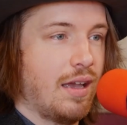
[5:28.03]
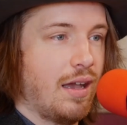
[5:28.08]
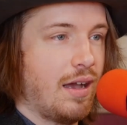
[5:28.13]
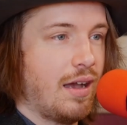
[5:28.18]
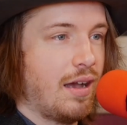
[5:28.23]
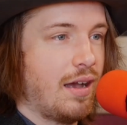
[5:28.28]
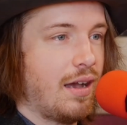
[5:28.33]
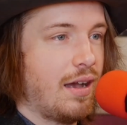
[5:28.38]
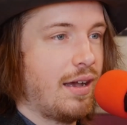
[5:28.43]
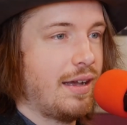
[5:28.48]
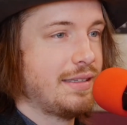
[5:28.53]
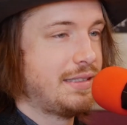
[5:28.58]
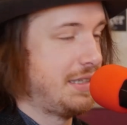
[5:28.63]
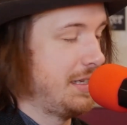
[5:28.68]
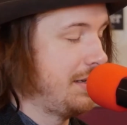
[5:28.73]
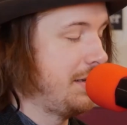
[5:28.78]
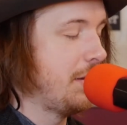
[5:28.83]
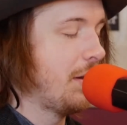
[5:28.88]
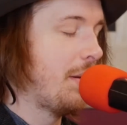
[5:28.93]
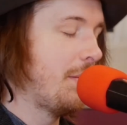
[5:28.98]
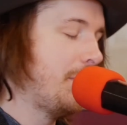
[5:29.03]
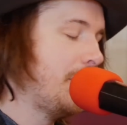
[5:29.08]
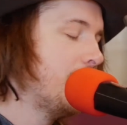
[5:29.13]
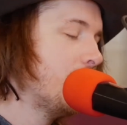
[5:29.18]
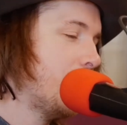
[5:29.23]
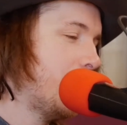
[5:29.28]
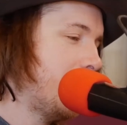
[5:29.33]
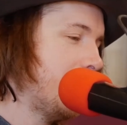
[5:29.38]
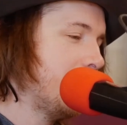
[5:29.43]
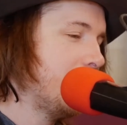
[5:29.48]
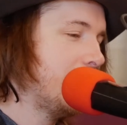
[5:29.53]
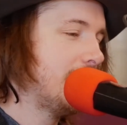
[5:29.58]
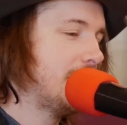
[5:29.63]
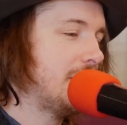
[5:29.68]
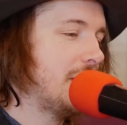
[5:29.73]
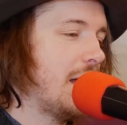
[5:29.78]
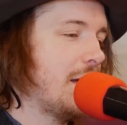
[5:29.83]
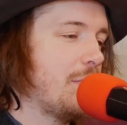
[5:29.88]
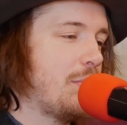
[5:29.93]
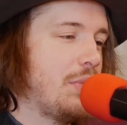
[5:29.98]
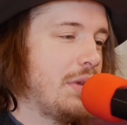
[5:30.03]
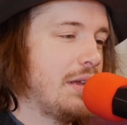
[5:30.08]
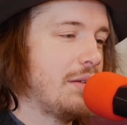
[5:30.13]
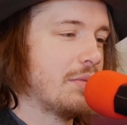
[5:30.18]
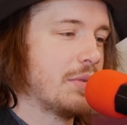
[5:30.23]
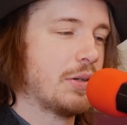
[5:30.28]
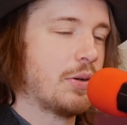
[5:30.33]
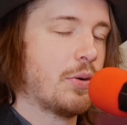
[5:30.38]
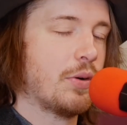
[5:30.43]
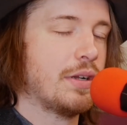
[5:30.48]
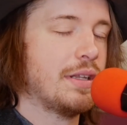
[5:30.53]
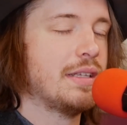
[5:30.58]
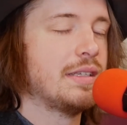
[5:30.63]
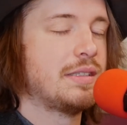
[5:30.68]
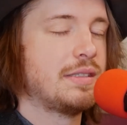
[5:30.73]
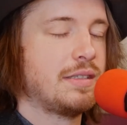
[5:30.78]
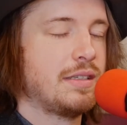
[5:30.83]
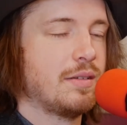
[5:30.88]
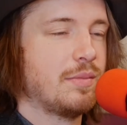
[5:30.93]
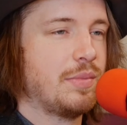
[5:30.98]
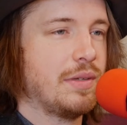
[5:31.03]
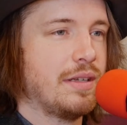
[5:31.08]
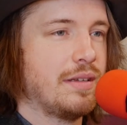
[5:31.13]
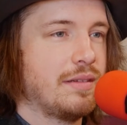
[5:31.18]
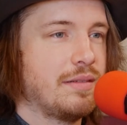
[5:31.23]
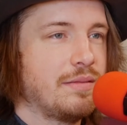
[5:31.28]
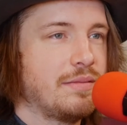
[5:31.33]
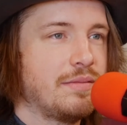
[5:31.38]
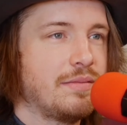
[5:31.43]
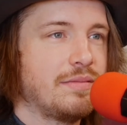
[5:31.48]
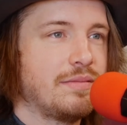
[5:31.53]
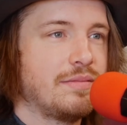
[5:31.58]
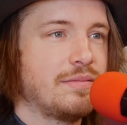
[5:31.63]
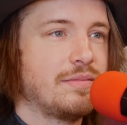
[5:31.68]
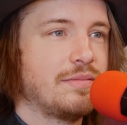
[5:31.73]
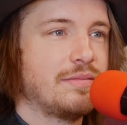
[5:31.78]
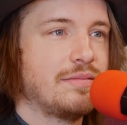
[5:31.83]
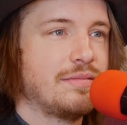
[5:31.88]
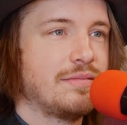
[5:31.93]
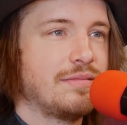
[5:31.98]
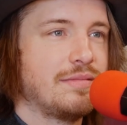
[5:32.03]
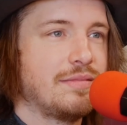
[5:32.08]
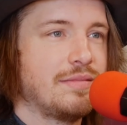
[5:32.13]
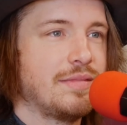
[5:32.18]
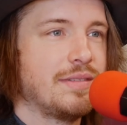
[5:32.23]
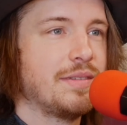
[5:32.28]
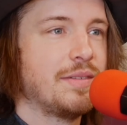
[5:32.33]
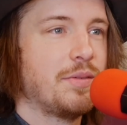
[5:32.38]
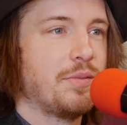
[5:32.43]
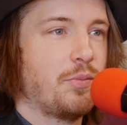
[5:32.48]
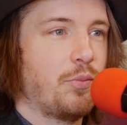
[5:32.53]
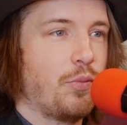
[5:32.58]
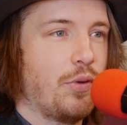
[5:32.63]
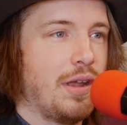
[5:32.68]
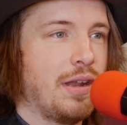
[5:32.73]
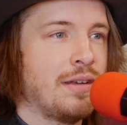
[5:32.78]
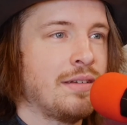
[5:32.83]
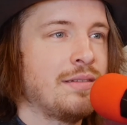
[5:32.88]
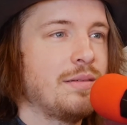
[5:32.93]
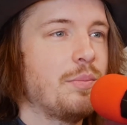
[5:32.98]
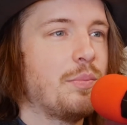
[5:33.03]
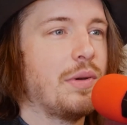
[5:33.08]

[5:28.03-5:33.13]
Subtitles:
It's in. I mean, well, it's not being recorded. It's still being written.